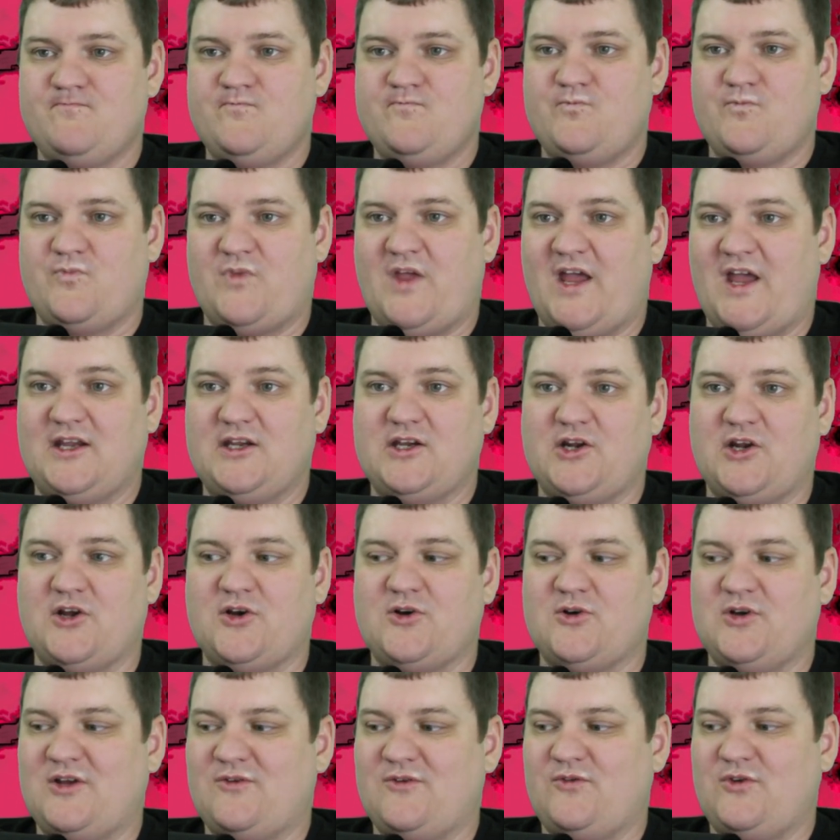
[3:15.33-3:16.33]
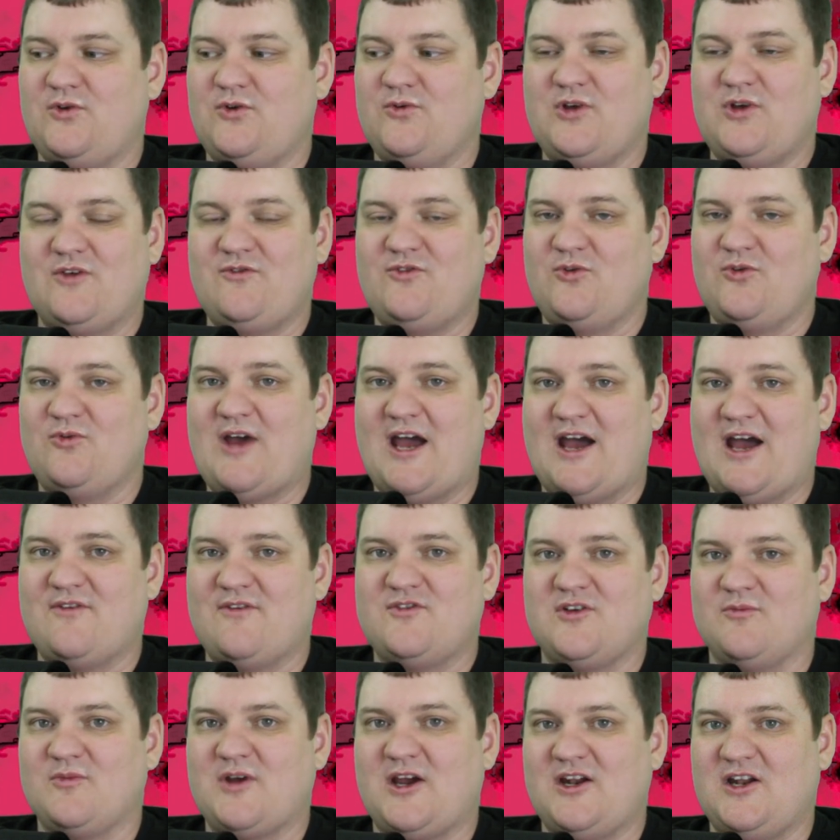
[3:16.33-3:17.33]
Like, you know, if you have
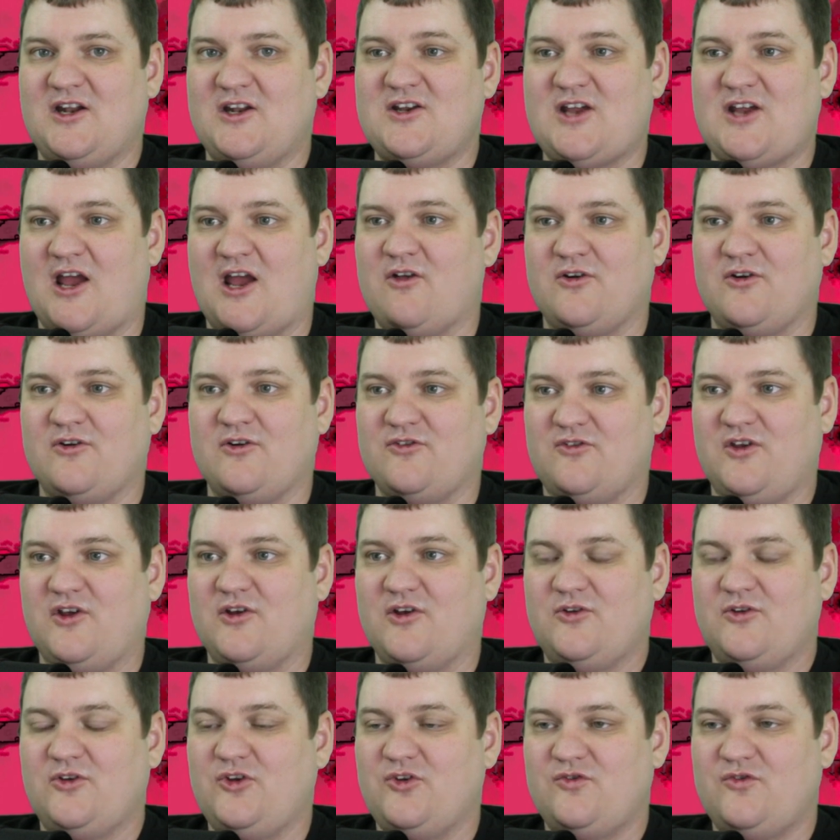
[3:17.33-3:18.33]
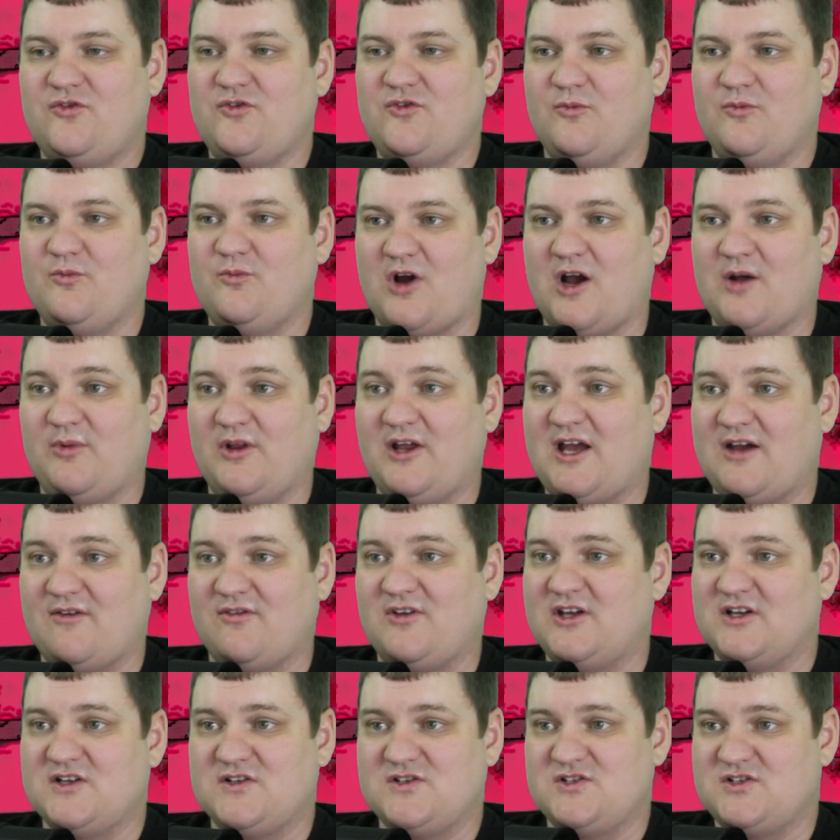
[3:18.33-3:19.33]
some kind of talent or skill, you should probably have
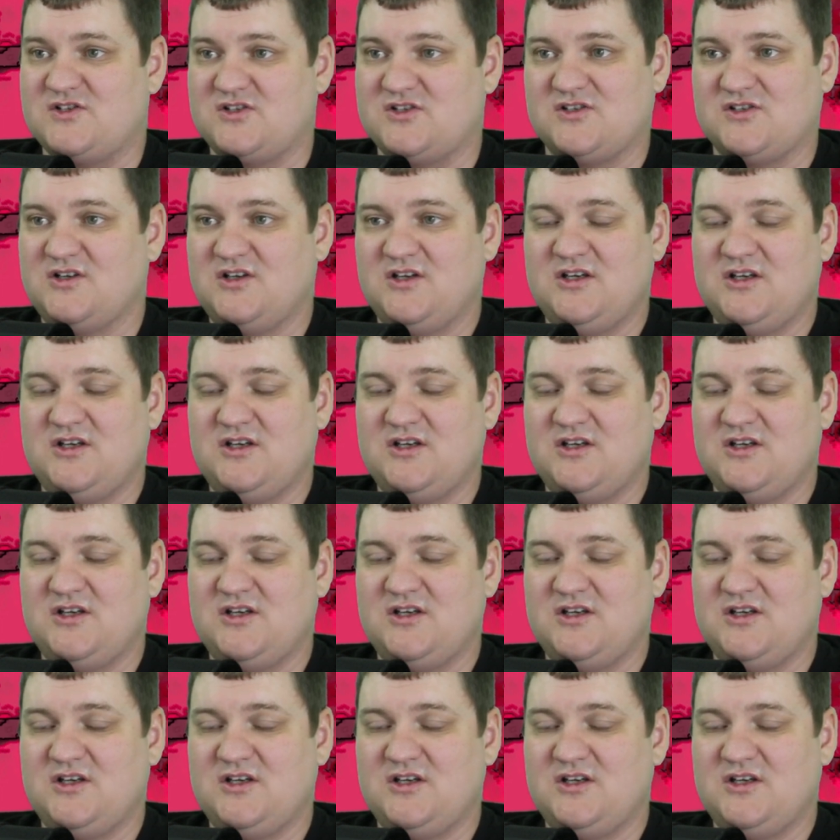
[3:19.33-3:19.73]
kids.